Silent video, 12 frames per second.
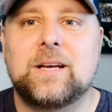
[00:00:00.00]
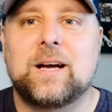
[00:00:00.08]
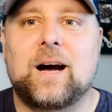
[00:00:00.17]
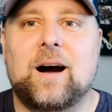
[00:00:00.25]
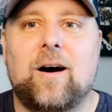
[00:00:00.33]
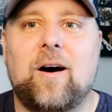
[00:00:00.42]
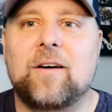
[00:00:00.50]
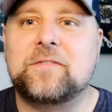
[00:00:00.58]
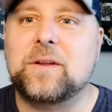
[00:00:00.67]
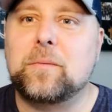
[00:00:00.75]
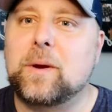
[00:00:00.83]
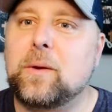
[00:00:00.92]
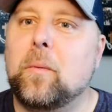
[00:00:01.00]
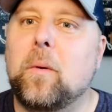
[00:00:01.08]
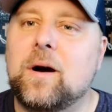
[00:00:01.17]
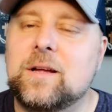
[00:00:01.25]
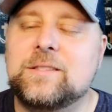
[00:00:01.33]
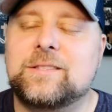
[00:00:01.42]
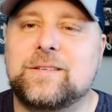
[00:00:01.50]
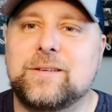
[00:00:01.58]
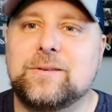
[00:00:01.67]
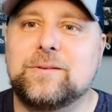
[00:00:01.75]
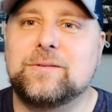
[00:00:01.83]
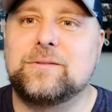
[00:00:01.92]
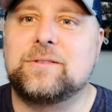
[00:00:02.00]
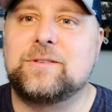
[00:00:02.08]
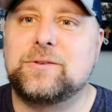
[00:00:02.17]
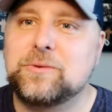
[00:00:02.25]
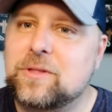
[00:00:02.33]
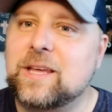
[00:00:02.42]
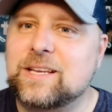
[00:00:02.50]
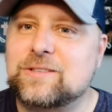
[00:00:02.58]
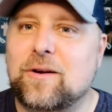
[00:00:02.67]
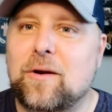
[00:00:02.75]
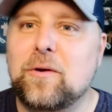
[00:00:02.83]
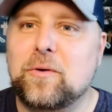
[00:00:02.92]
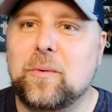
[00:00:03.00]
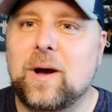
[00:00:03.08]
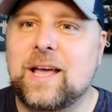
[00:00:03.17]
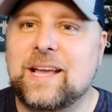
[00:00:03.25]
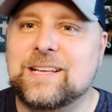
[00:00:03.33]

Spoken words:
Often we want to do things our own way.